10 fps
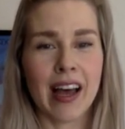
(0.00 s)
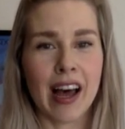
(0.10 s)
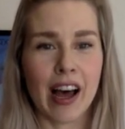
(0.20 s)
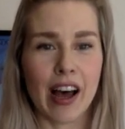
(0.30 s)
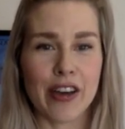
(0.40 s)

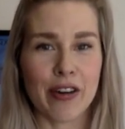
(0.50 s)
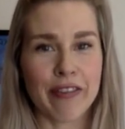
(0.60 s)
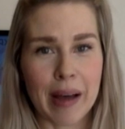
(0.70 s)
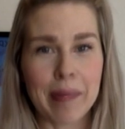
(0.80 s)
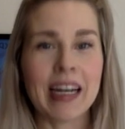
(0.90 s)
uh, your
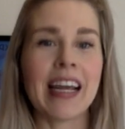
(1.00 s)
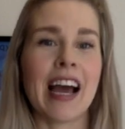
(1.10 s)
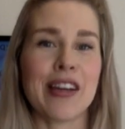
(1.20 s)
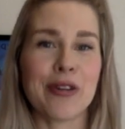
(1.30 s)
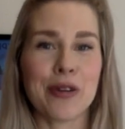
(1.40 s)
family
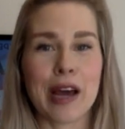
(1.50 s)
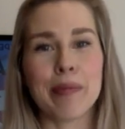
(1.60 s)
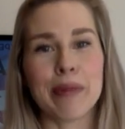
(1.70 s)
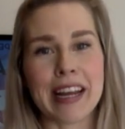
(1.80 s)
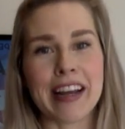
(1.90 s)
and you can
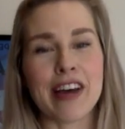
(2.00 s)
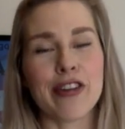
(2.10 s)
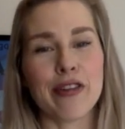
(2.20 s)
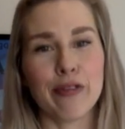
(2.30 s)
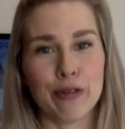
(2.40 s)
bring
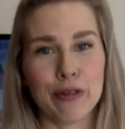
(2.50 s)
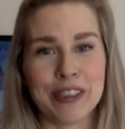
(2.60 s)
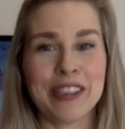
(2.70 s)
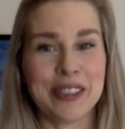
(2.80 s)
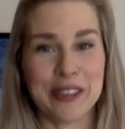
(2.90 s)
the food
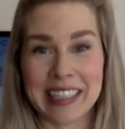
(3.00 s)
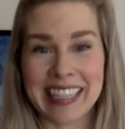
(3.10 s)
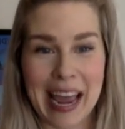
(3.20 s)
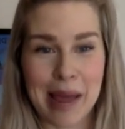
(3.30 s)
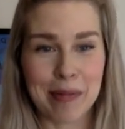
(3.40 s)
to the
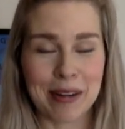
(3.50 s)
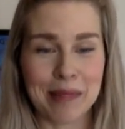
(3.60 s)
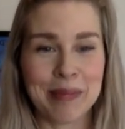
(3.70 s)
table.